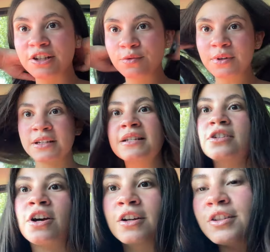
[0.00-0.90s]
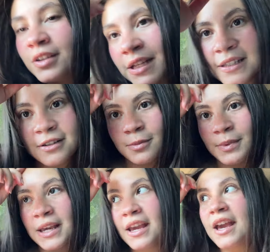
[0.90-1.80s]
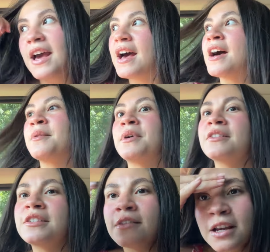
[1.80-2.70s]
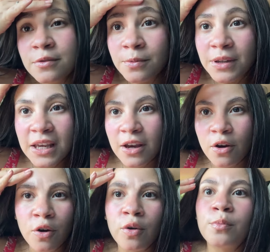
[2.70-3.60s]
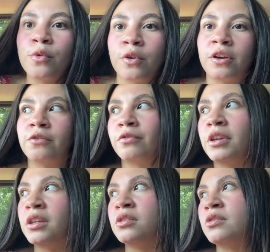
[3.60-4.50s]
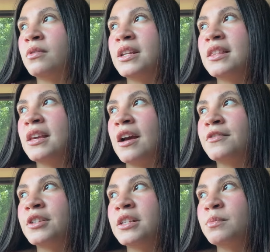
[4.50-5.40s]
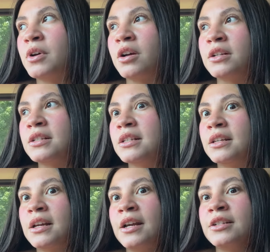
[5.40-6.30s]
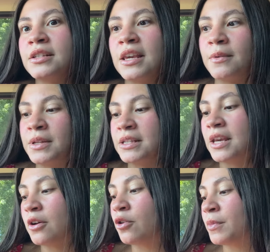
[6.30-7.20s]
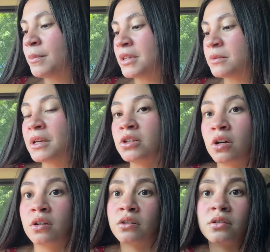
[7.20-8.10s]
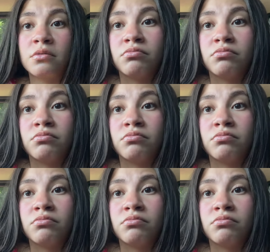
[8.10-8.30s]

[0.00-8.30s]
just wanted to talk to you guys a little bit um, i'll see you guys when we get home or if we do anything after this but honestly i just can't wait to get home i miss my dogs